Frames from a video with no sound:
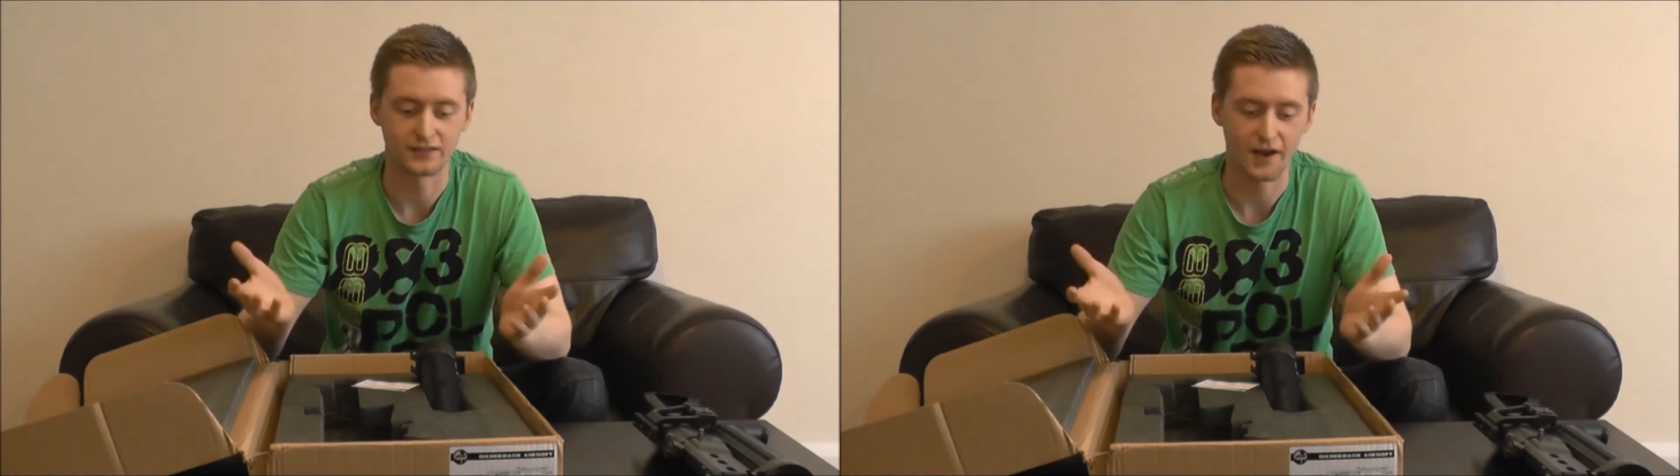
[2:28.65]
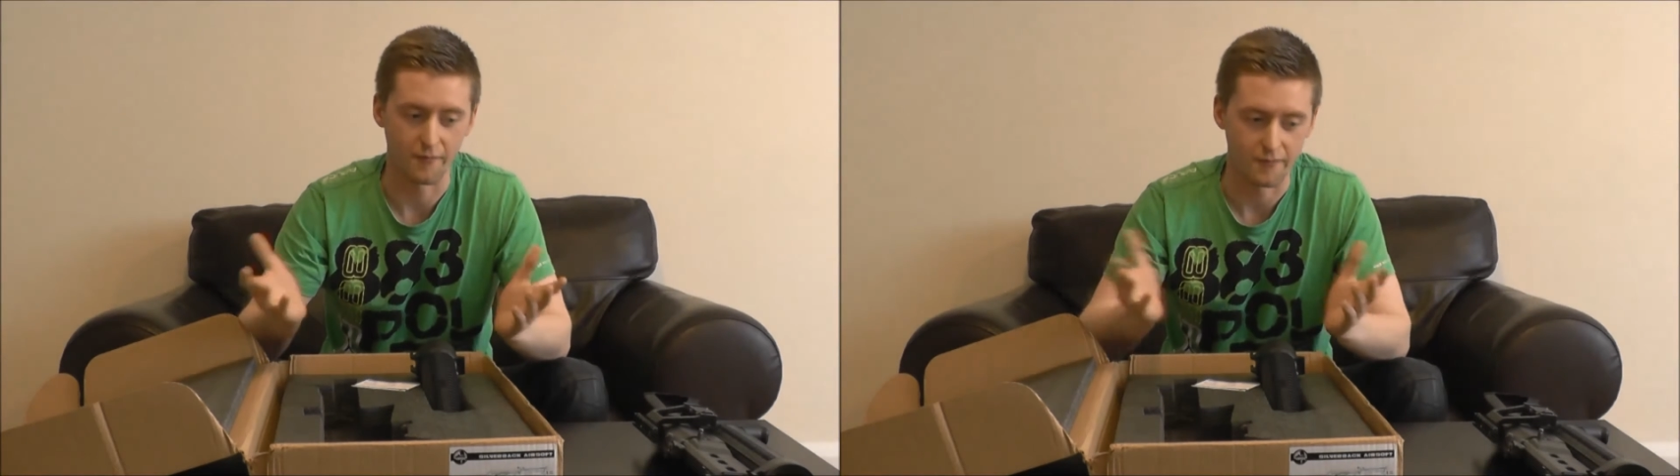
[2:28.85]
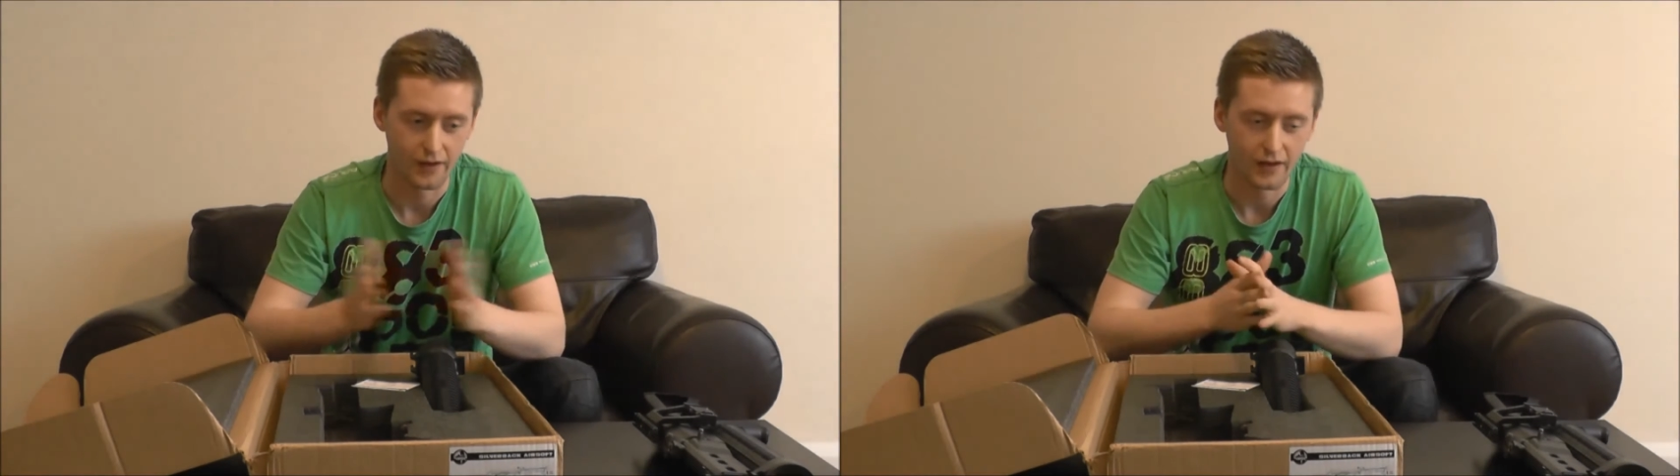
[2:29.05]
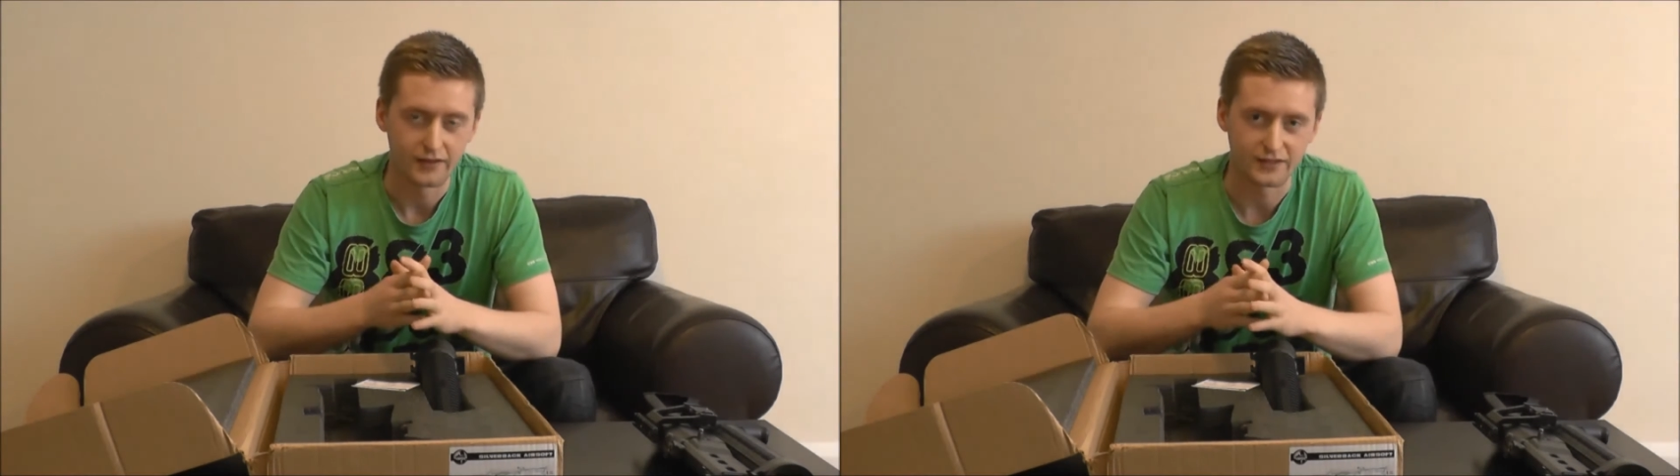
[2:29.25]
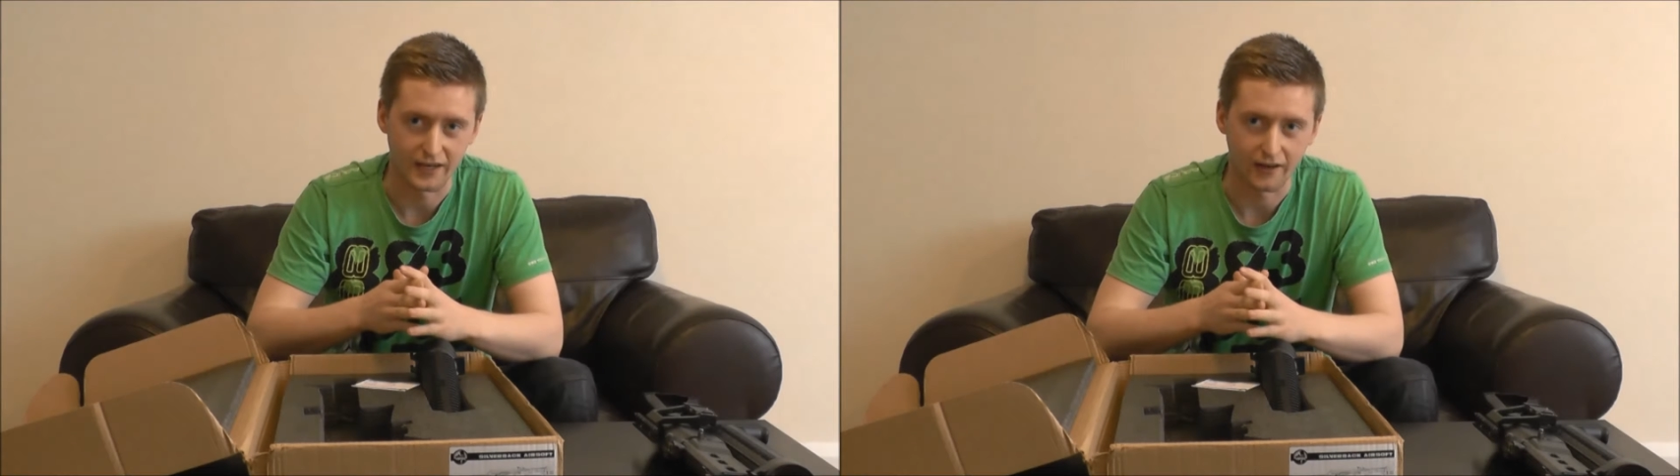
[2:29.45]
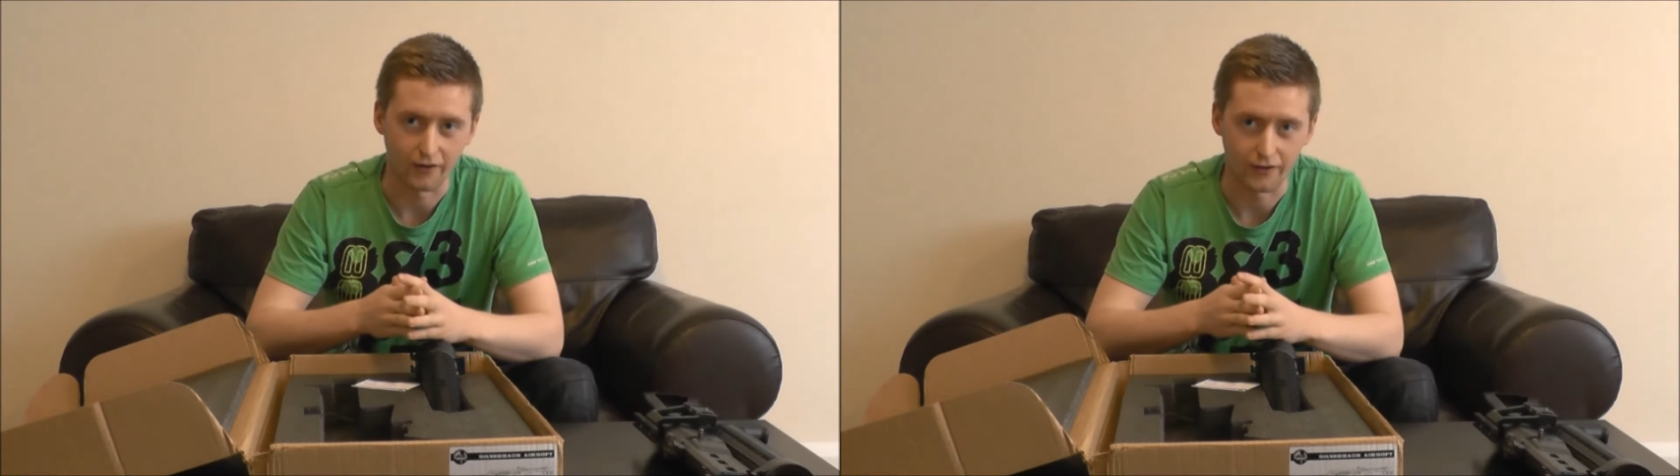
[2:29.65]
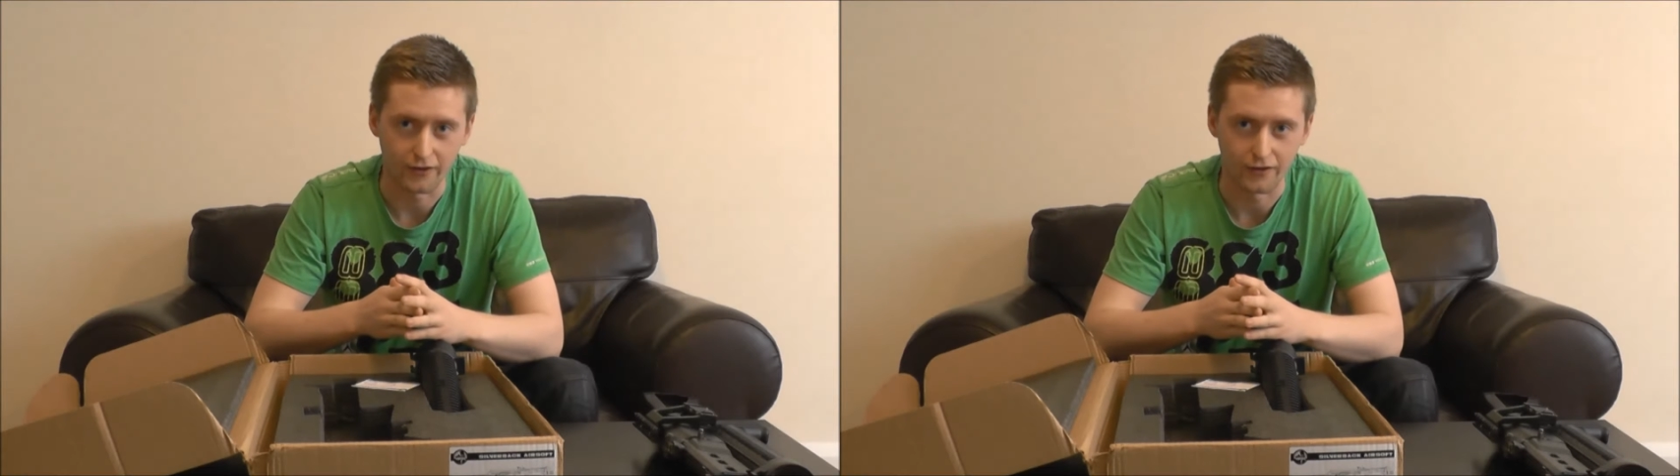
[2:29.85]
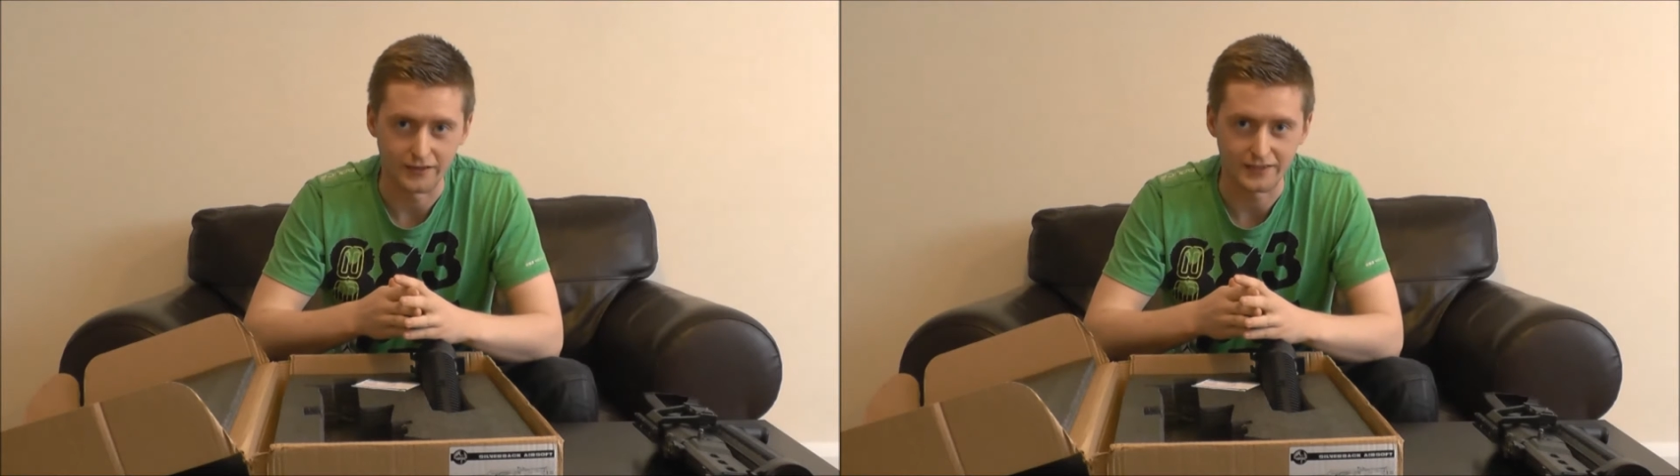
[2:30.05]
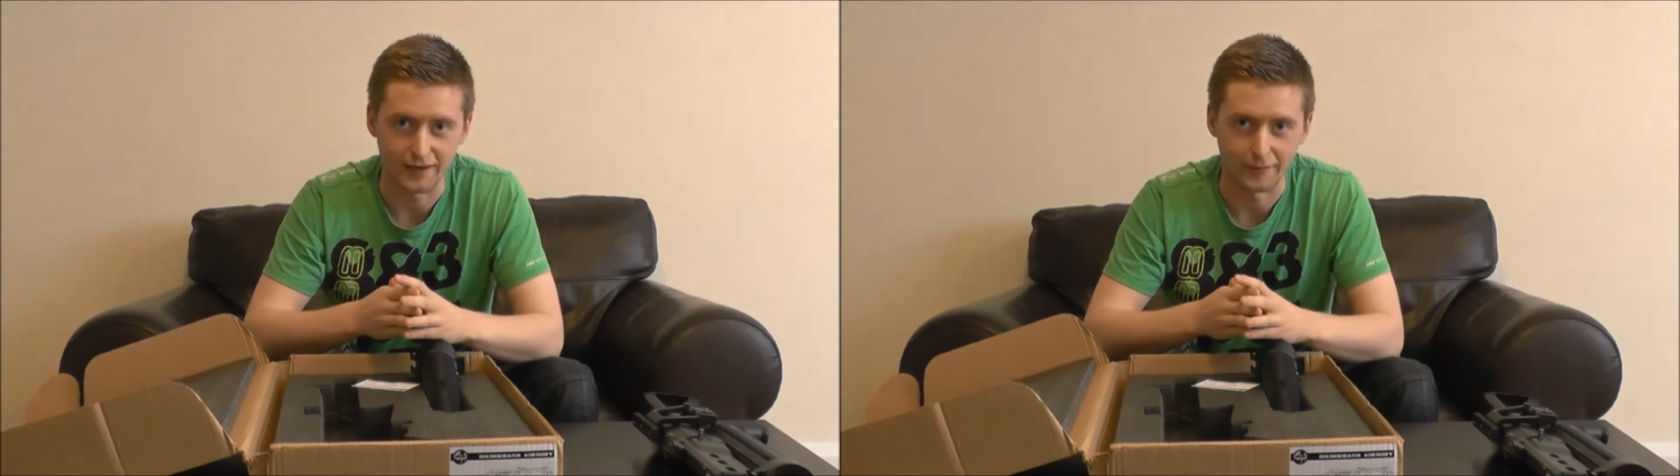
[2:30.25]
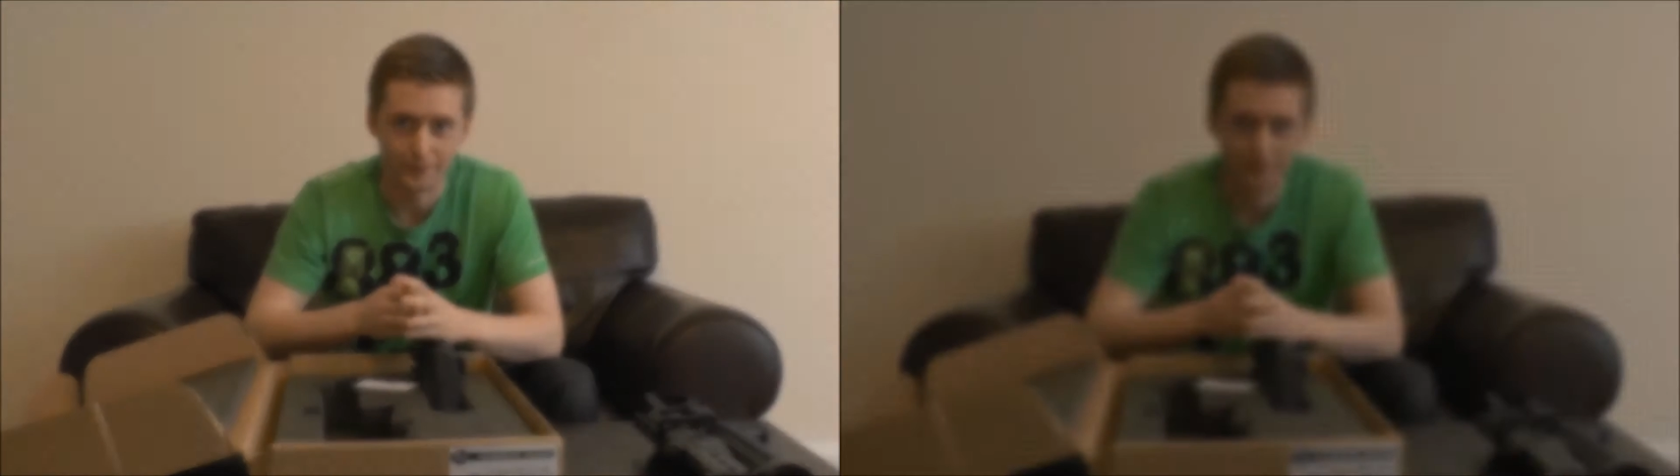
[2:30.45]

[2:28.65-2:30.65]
So let's take a look at the gun itself.